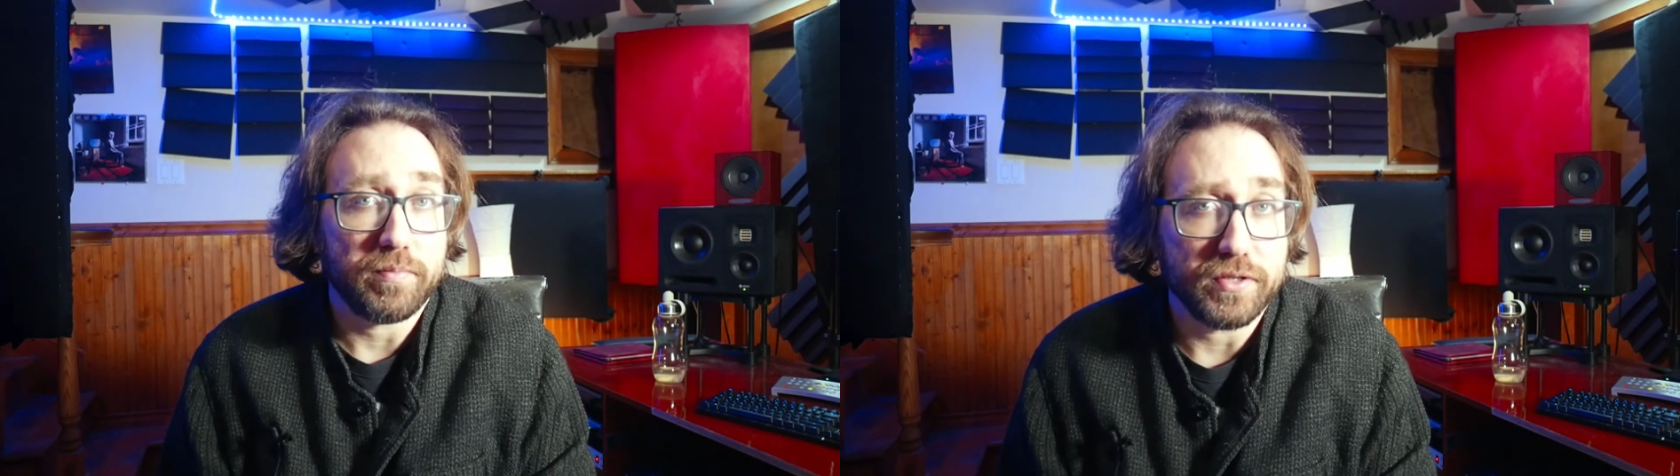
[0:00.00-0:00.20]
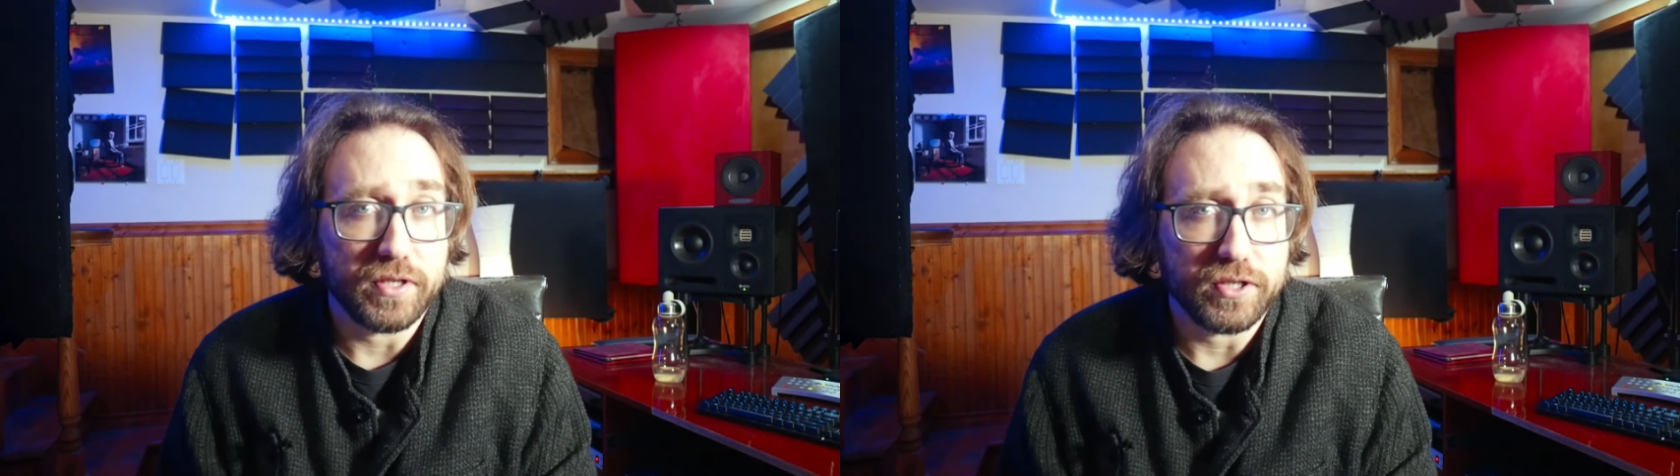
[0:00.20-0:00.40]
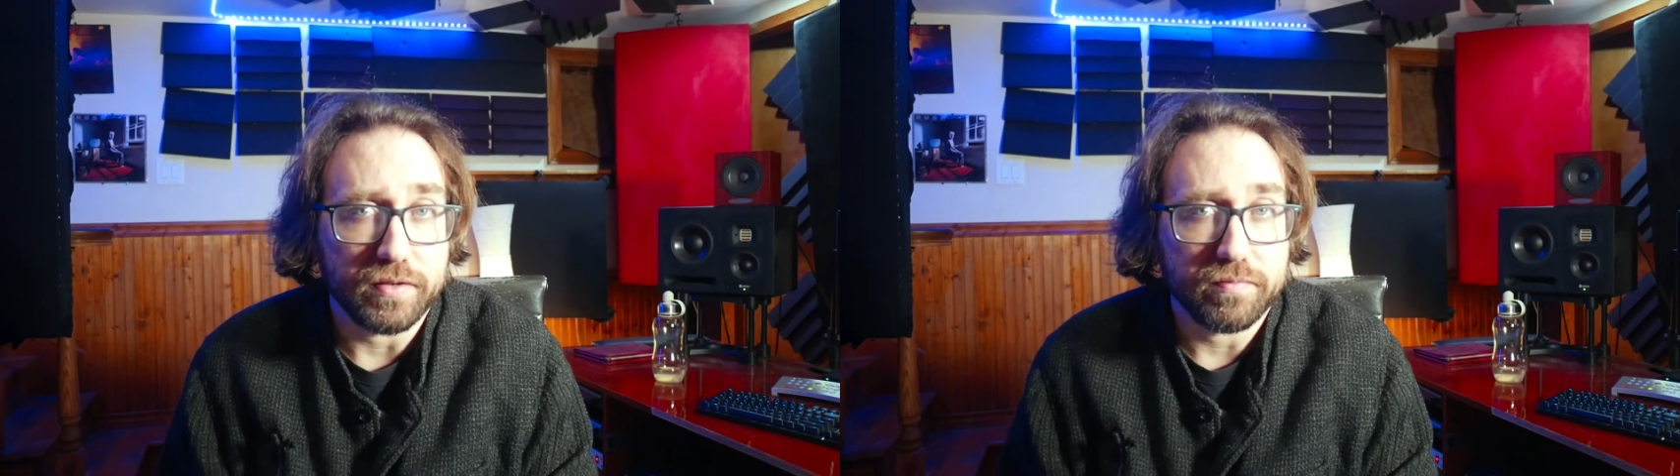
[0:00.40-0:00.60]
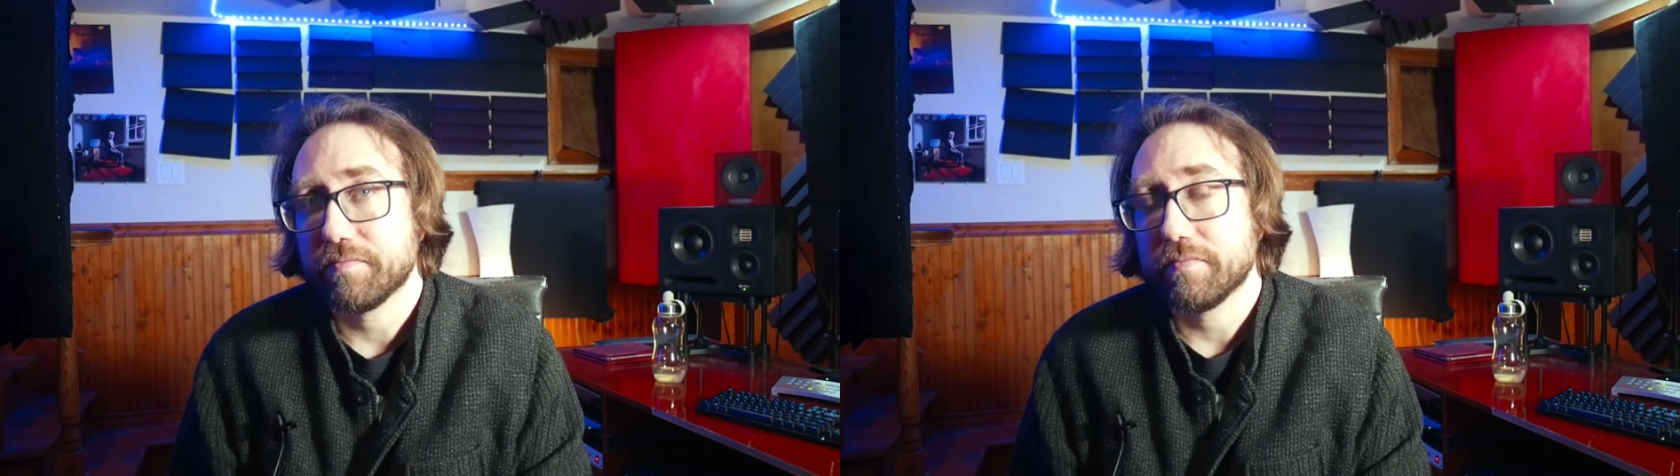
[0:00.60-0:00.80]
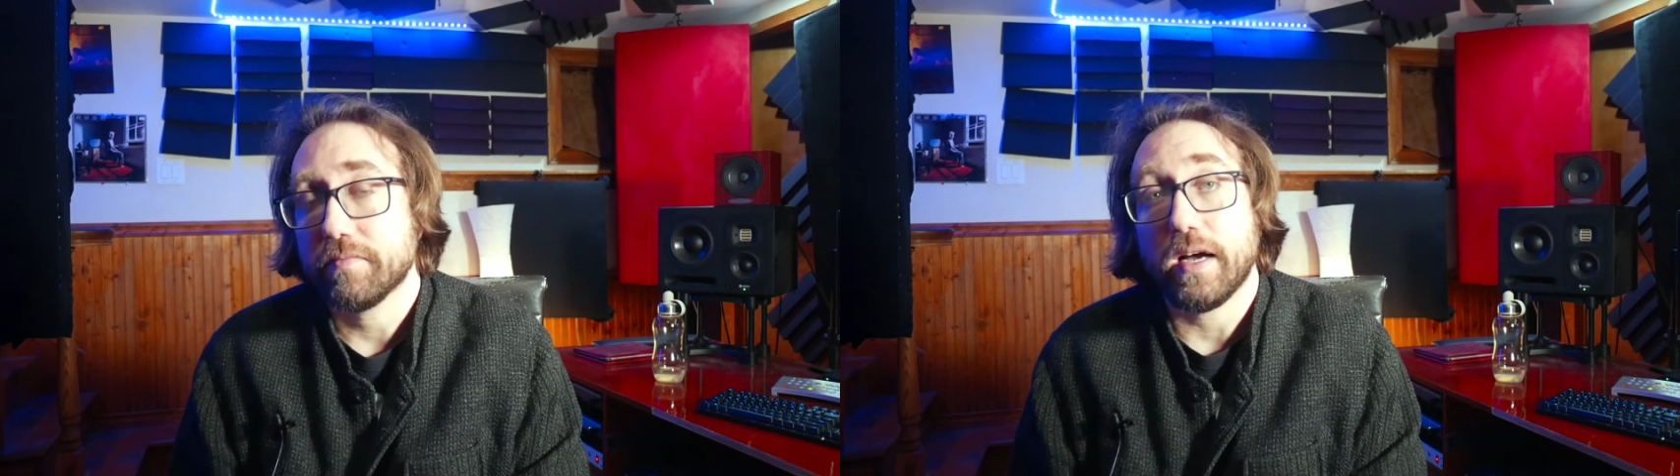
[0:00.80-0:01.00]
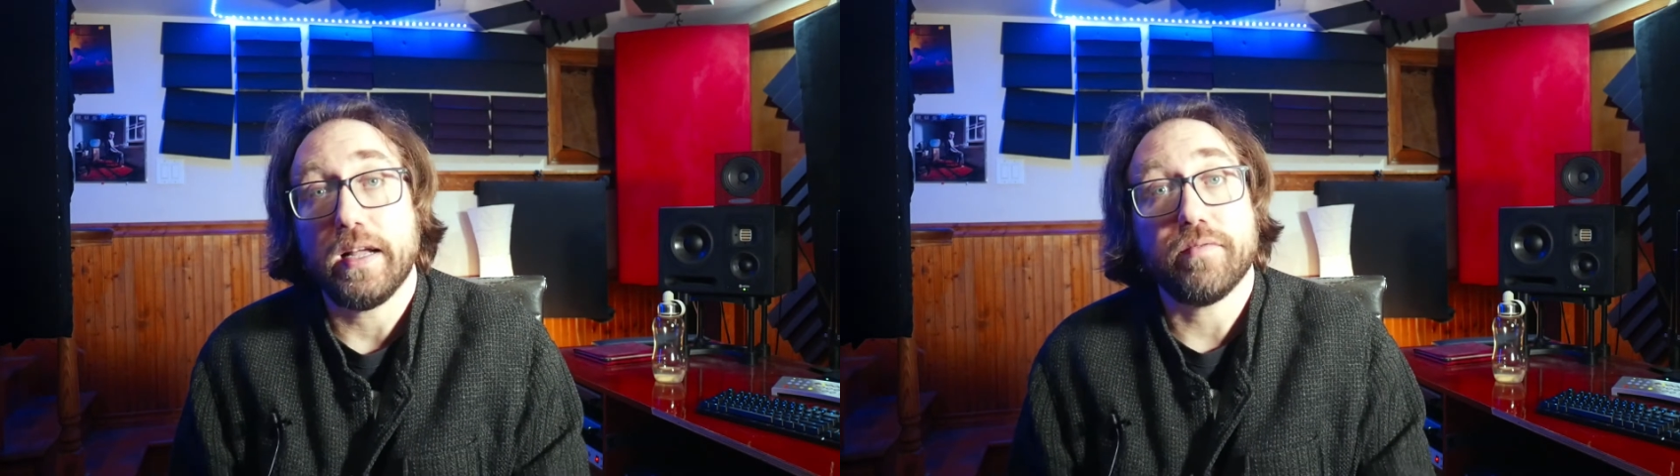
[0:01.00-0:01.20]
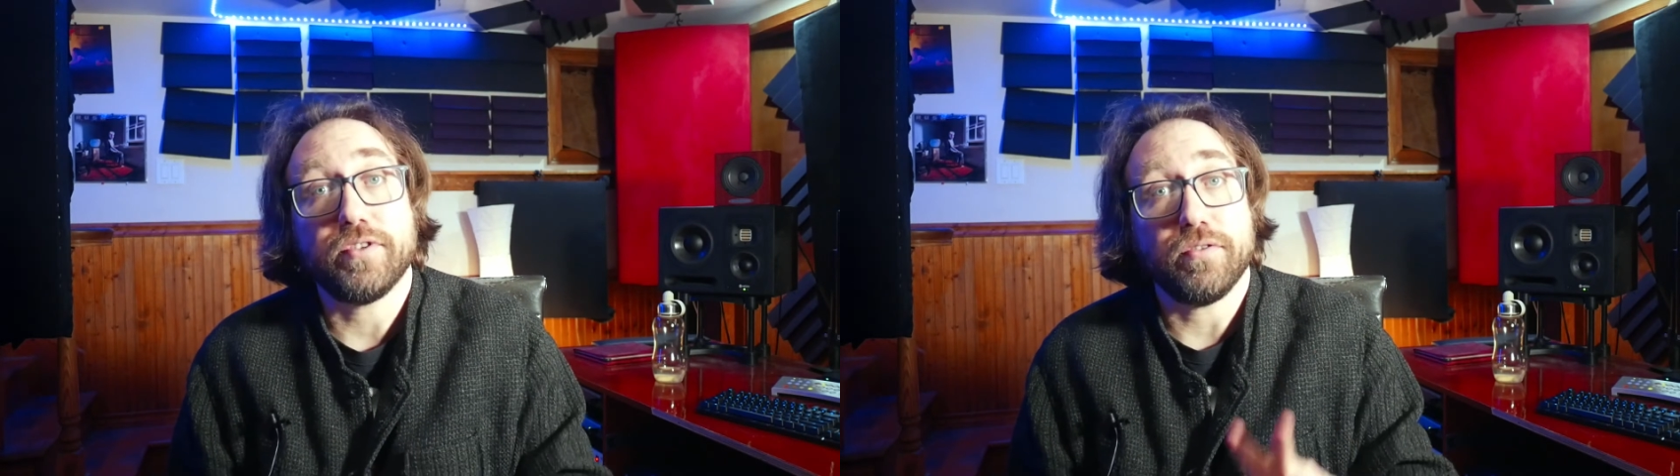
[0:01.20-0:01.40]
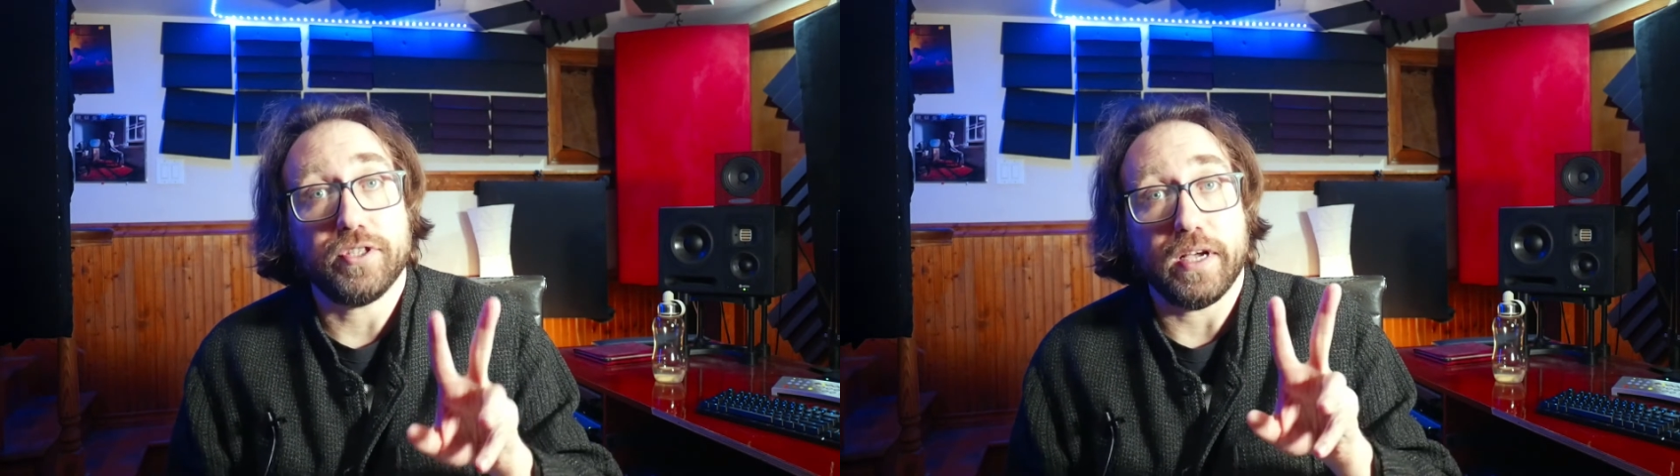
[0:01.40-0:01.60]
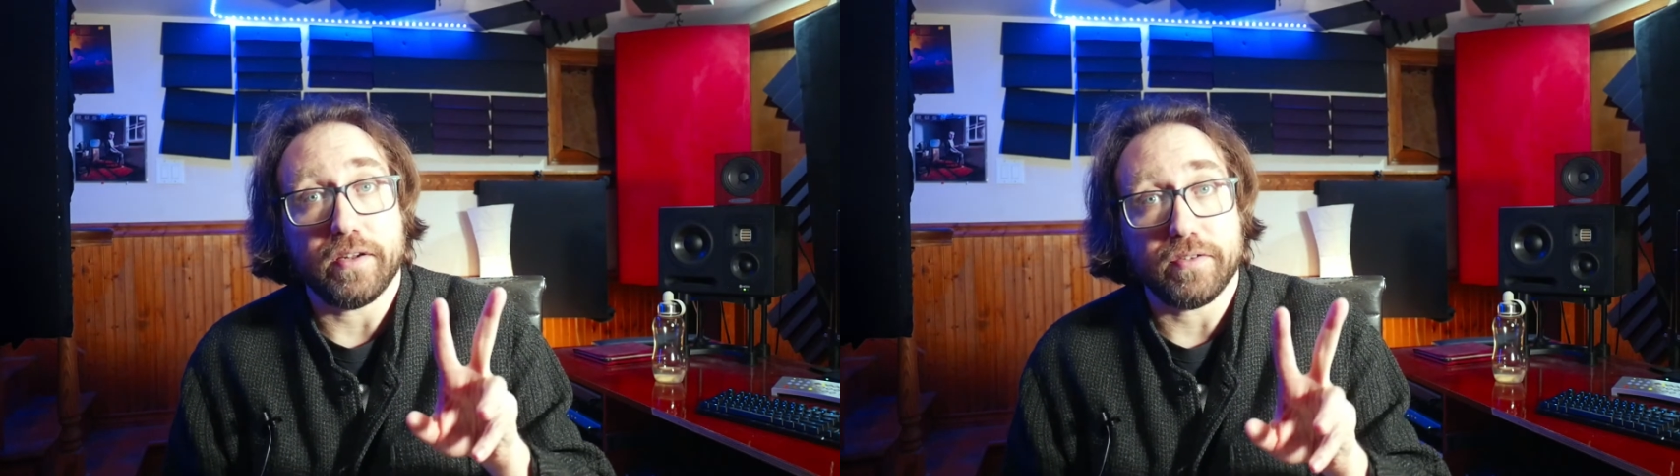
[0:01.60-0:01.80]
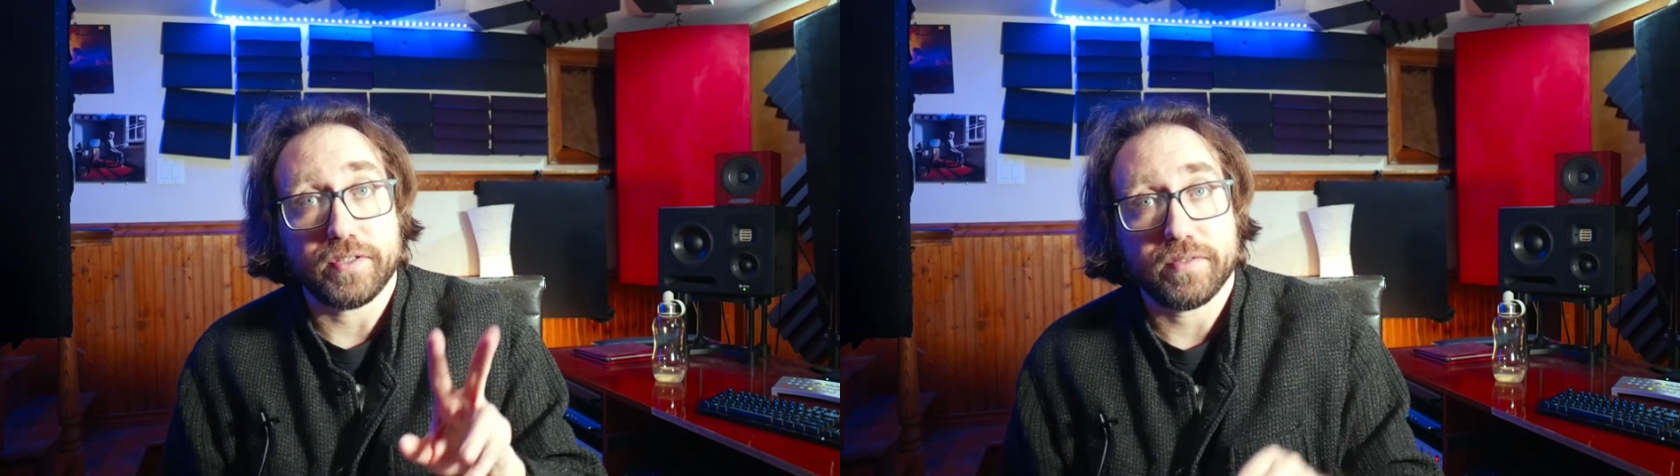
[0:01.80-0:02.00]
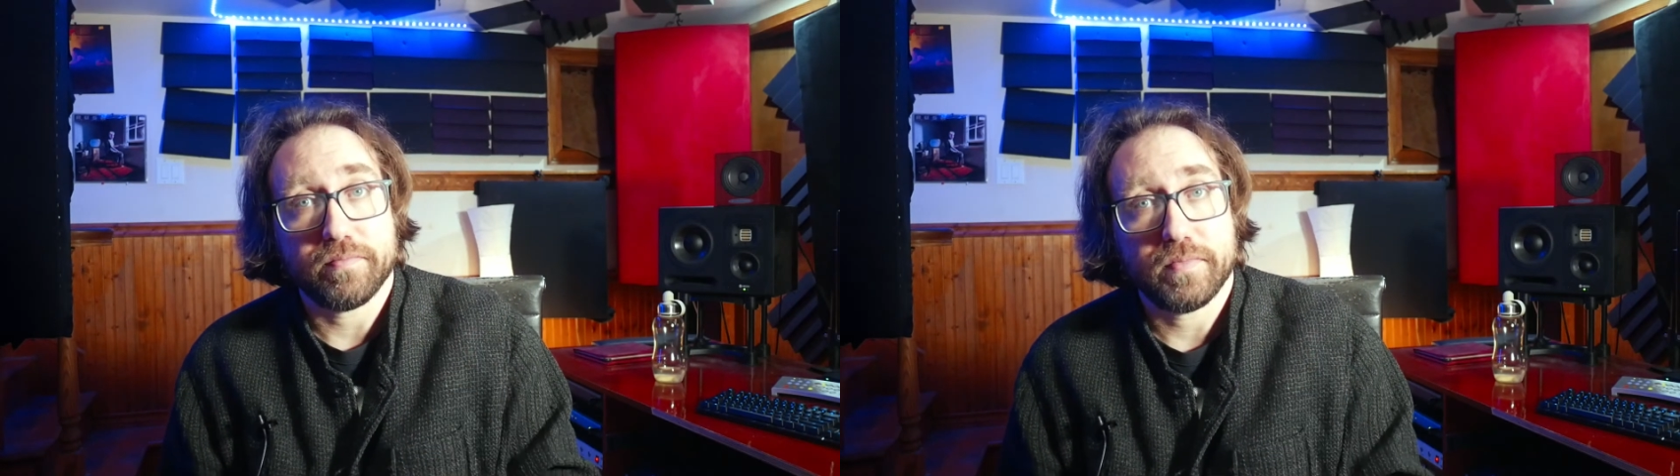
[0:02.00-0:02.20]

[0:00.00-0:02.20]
musician. I have two channels.